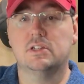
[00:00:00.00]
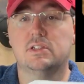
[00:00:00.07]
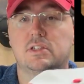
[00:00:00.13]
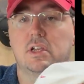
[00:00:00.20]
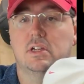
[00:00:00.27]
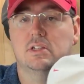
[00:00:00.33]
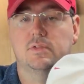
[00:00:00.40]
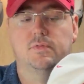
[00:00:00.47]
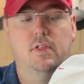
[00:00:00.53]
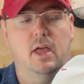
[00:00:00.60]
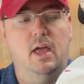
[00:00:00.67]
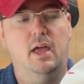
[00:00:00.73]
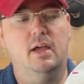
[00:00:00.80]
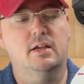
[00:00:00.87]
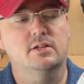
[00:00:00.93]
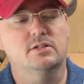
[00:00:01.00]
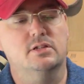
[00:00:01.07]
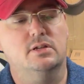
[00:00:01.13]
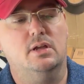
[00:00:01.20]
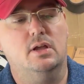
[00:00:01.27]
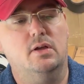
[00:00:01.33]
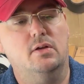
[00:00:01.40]
Six Flags
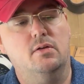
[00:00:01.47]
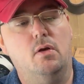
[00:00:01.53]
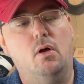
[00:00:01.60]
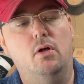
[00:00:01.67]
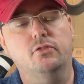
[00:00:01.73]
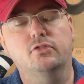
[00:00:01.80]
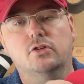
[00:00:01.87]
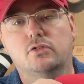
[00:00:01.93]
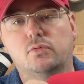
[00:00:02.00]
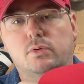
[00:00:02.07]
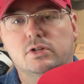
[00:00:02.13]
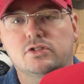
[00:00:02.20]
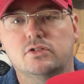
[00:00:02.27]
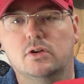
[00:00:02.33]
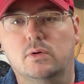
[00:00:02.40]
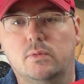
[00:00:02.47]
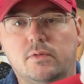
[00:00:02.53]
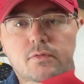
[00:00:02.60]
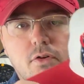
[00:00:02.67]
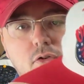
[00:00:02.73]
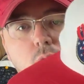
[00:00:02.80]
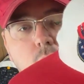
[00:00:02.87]
Ultra Twister. It went
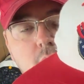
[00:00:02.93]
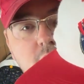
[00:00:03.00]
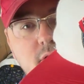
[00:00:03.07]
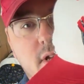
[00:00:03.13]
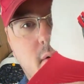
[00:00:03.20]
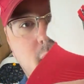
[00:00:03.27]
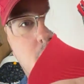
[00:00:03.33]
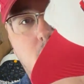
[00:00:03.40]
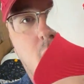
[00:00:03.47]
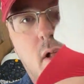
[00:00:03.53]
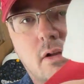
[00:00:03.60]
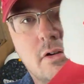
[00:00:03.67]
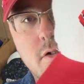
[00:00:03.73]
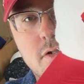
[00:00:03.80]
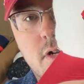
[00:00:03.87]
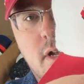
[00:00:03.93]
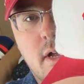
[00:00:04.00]
for $27.